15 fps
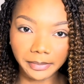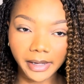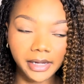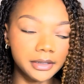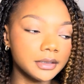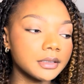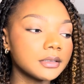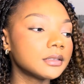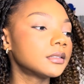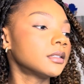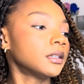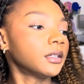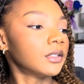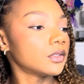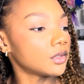pattern
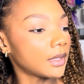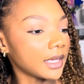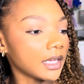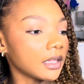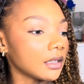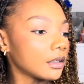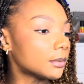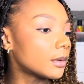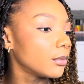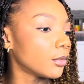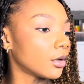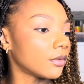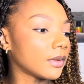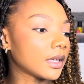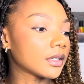to like a little bit
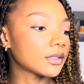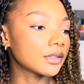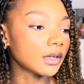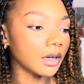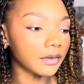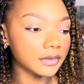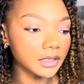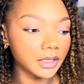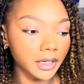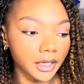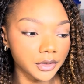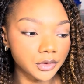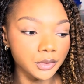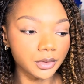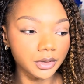more of like soft
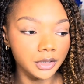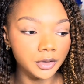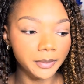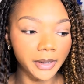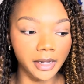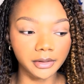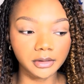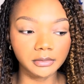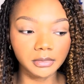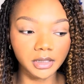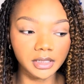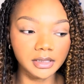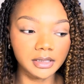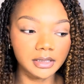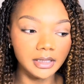natural curl pattern,
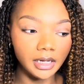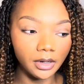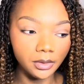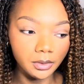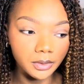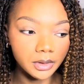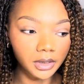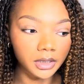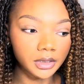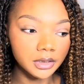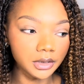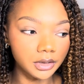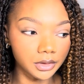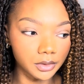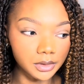because it's now,
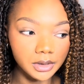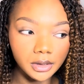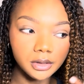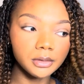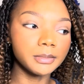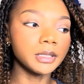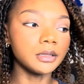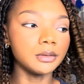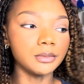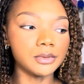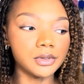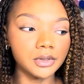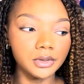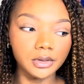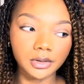you know, it's a little bit
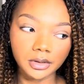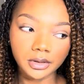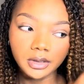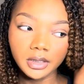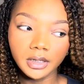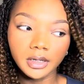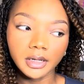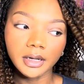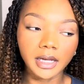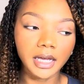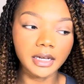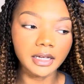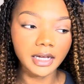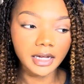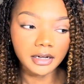looser
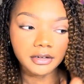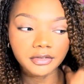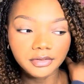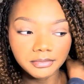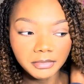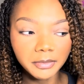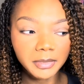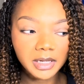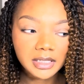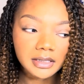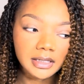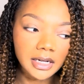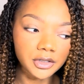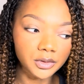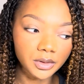and it kind of
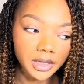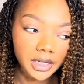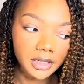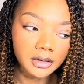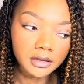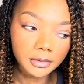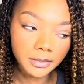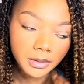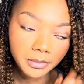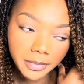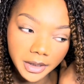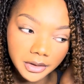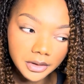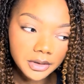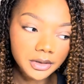mimics natural hair a little bit
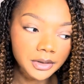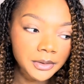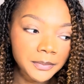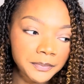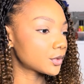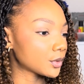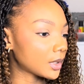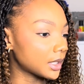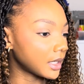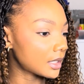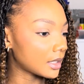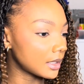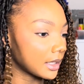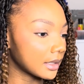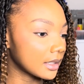better. So I
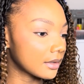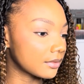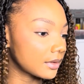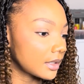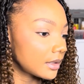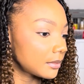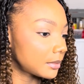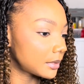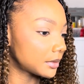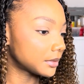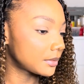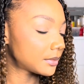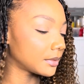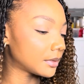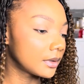kind of like that vibe.
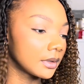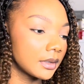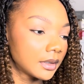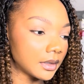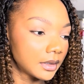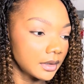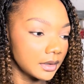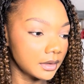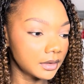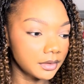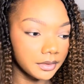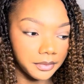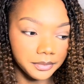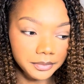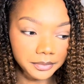Yeah,
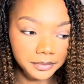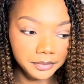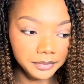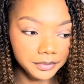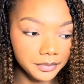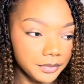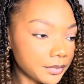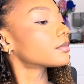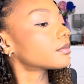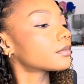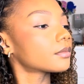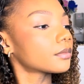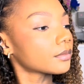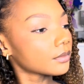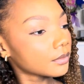this hair is
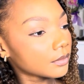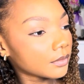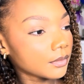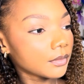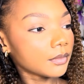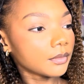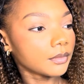too pretty.